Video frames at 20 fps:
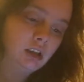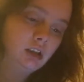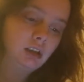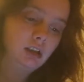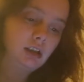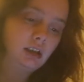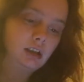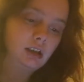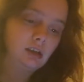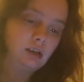
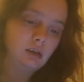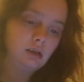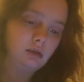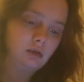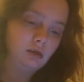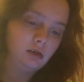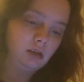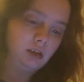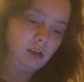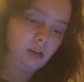In England,
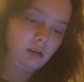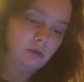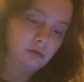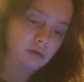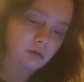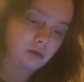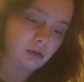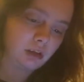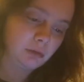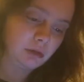the legal
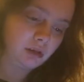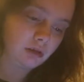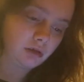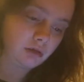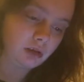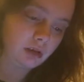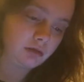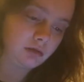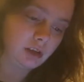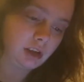requirement to
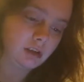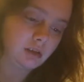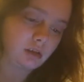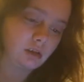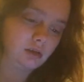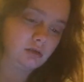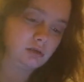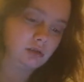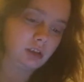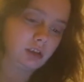wear face
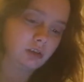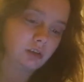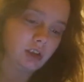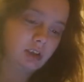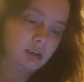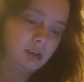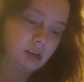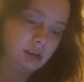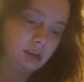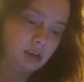covering has
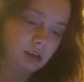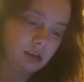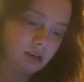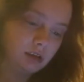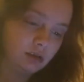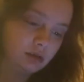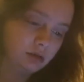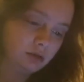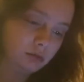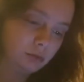ended,
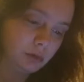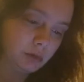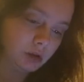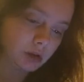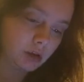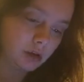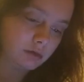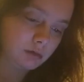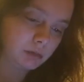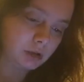but
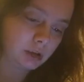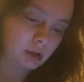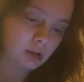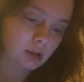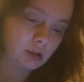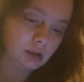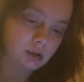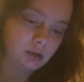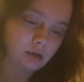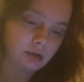government
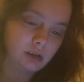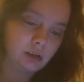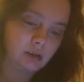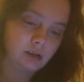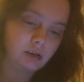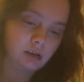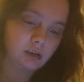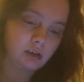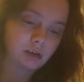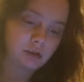guidance says
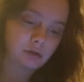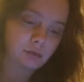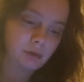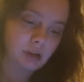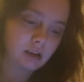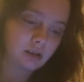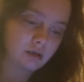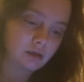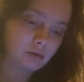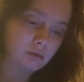it
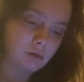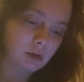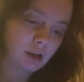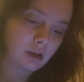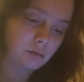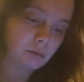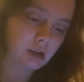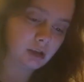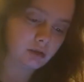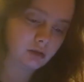expects and
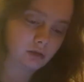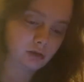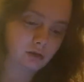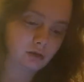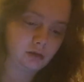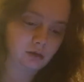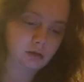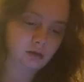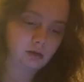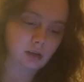recommends
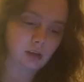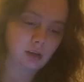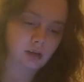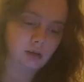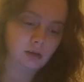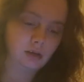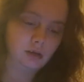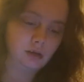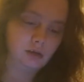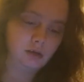to
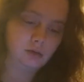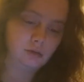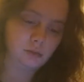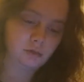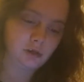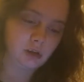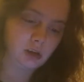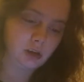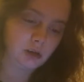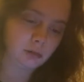continue
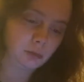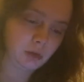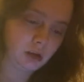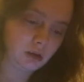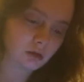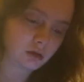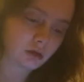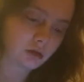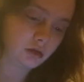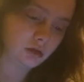wearing the
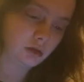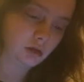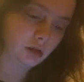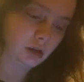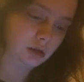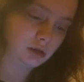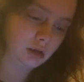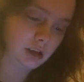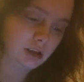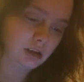masks in
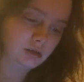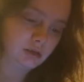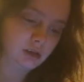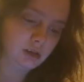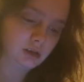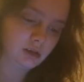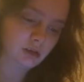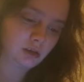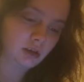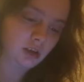family
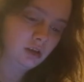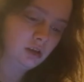areas.